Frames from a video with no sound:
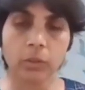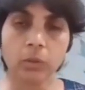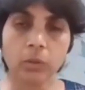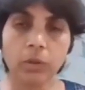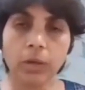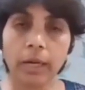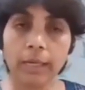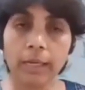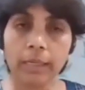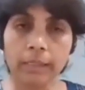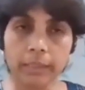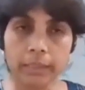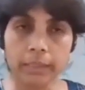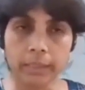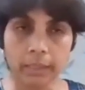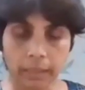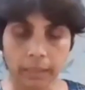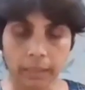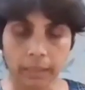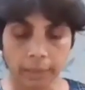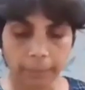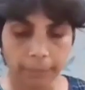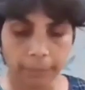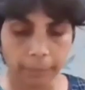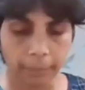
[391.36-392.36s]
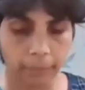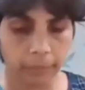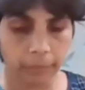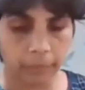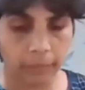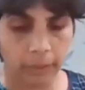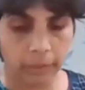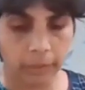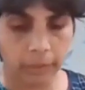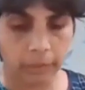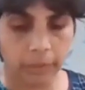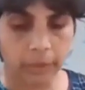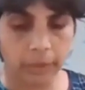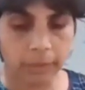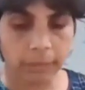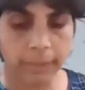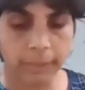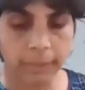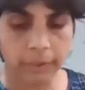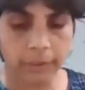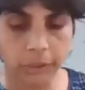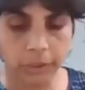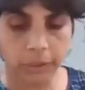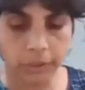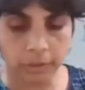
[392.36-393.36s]
So as it was
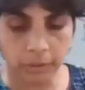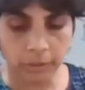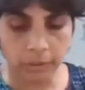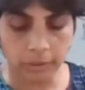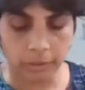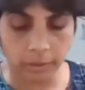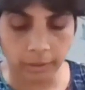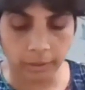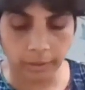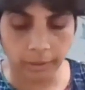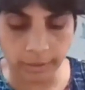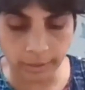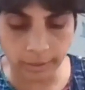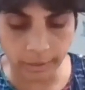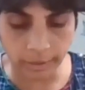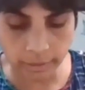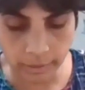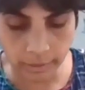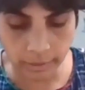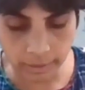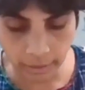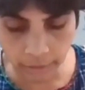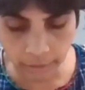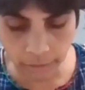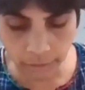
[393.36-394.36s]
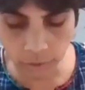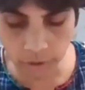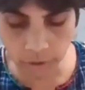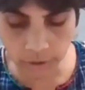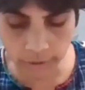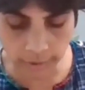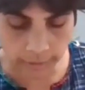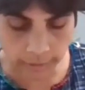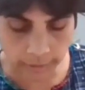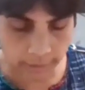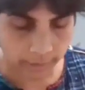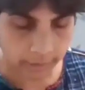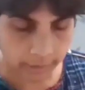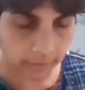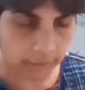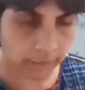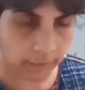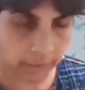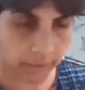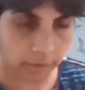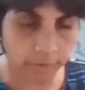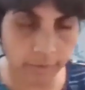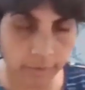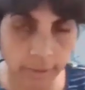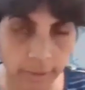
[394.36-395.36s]
mentioned earlier, Santosha
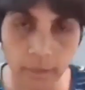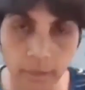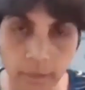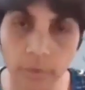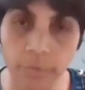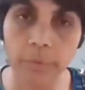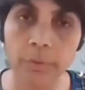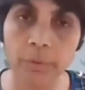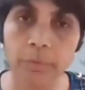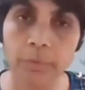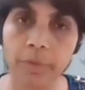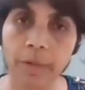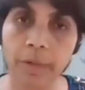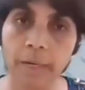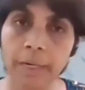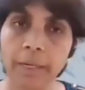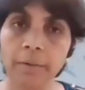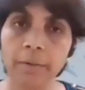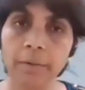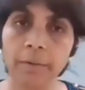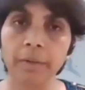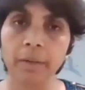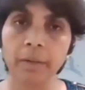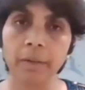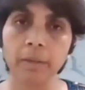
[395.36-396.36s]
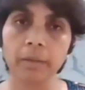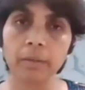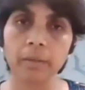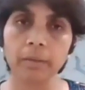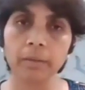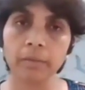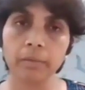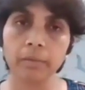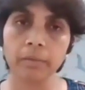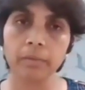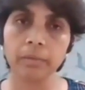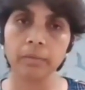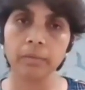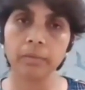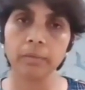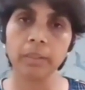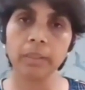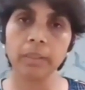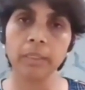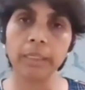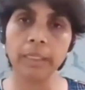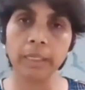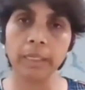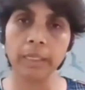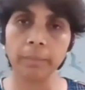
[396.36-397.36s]
is one of the 5
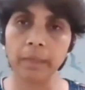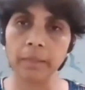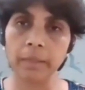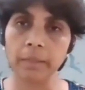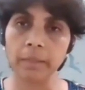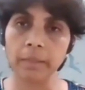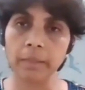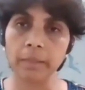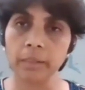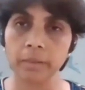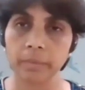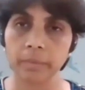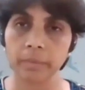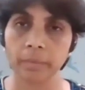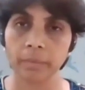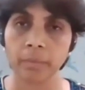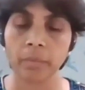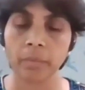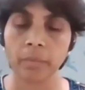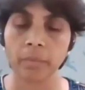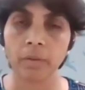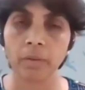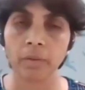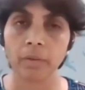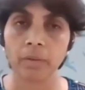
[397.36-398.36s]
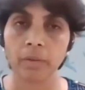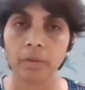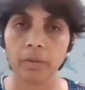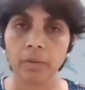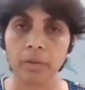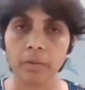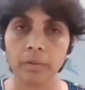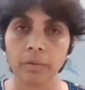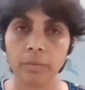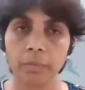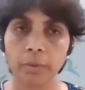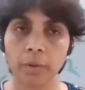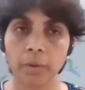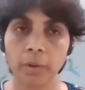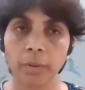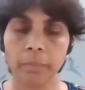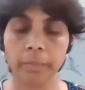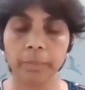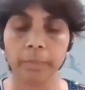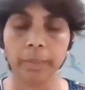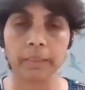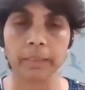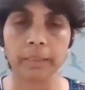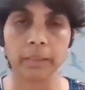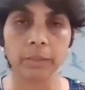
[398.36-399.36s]
niyamas
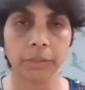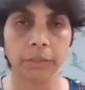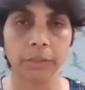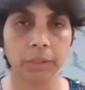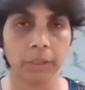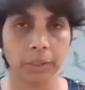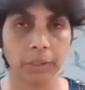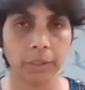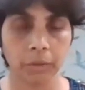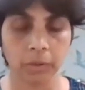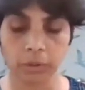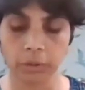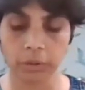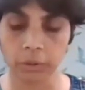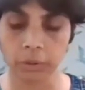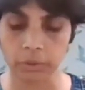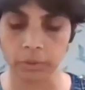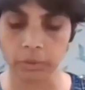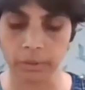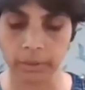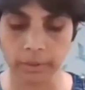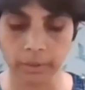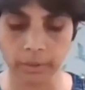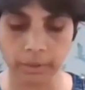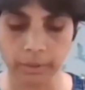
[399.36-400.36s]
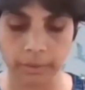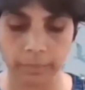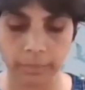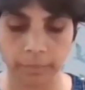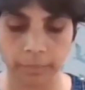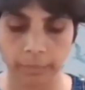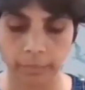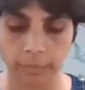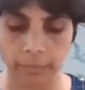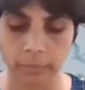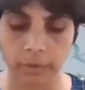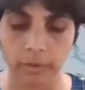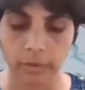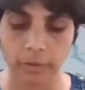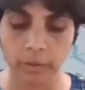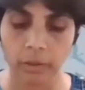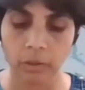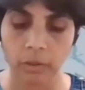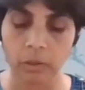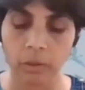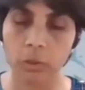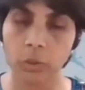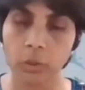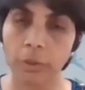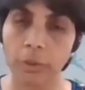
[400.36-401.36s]
from Patanjali Yoga Sutras.
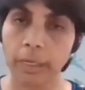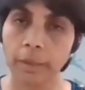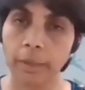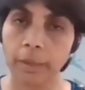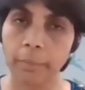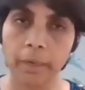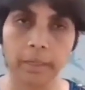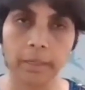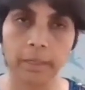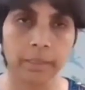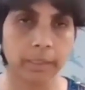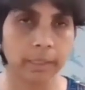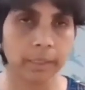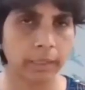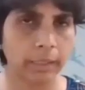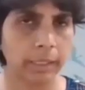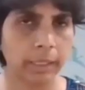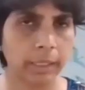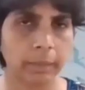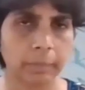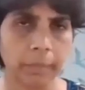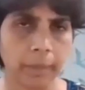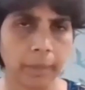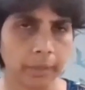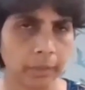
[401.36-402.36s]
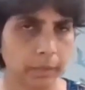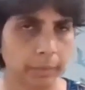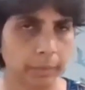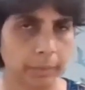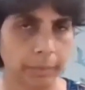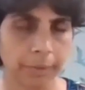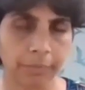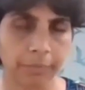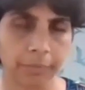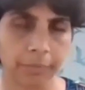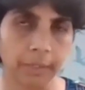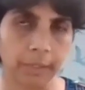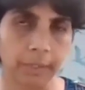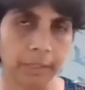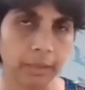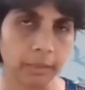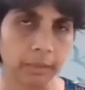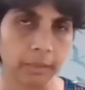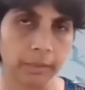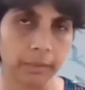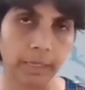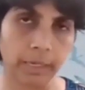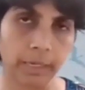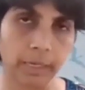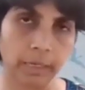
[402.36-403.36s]
So yamas and niyamas, briefly,
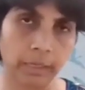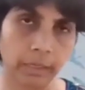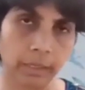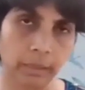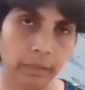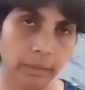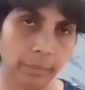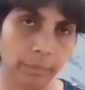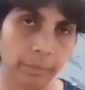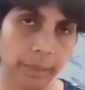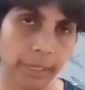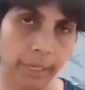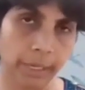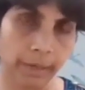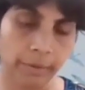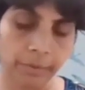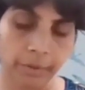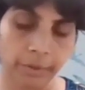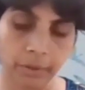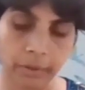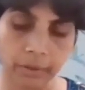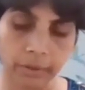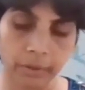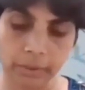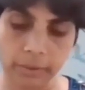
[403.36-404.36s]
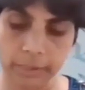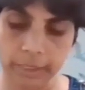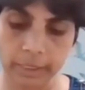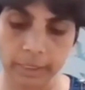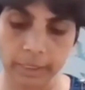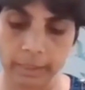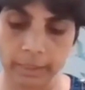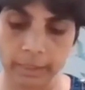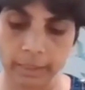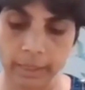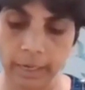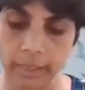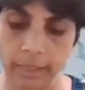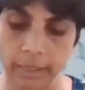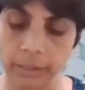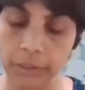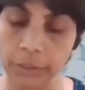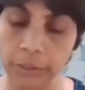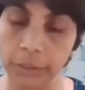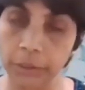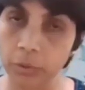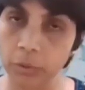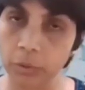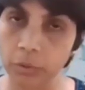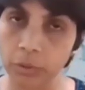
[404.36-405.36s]
they are behaviors and
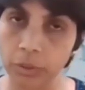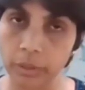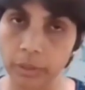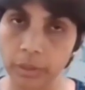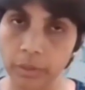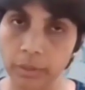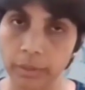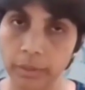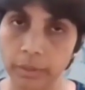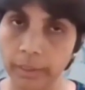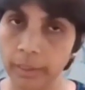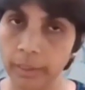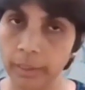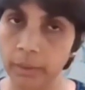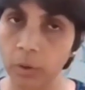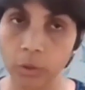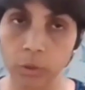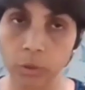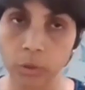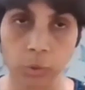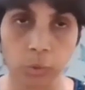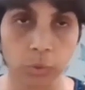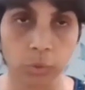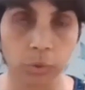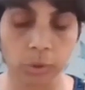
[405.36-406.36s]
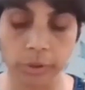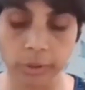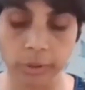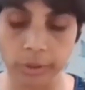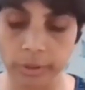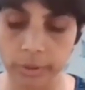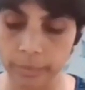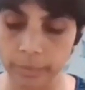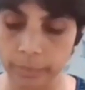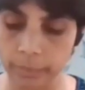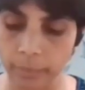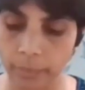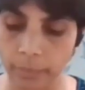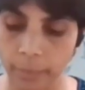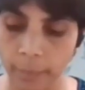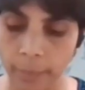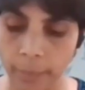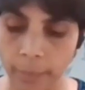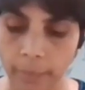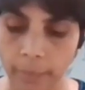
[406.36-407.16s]
attitudes. They're not rules.